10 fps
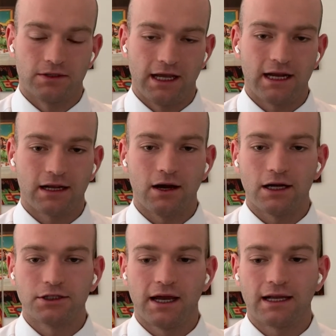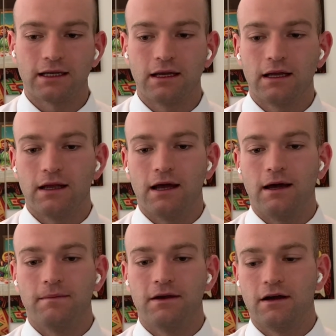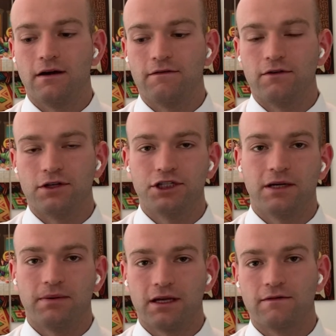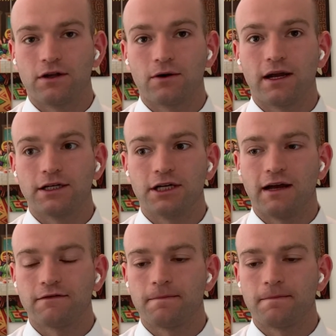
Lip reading: So they had a contract for the shipping of the crankshaft.